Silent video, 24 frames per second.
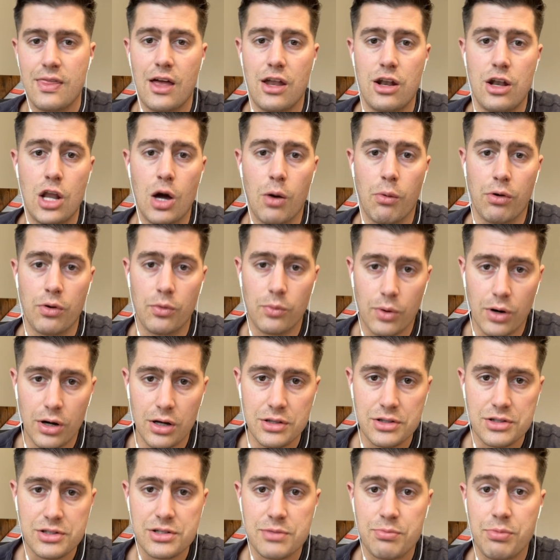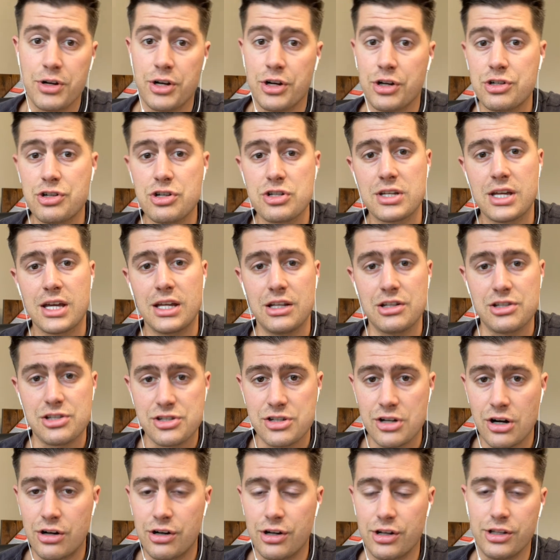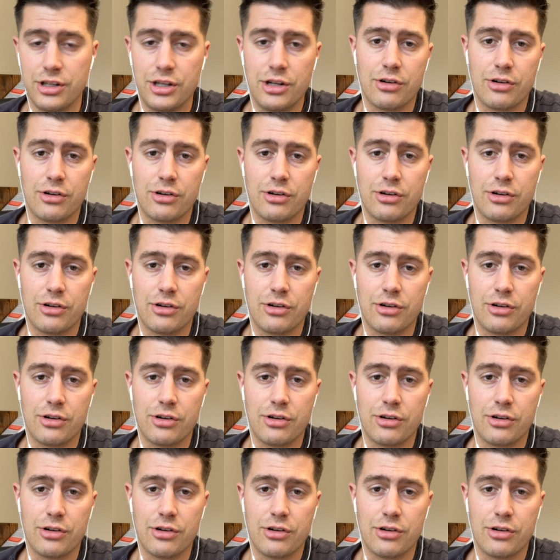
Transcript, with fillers: that no one wants, but you're just getting started.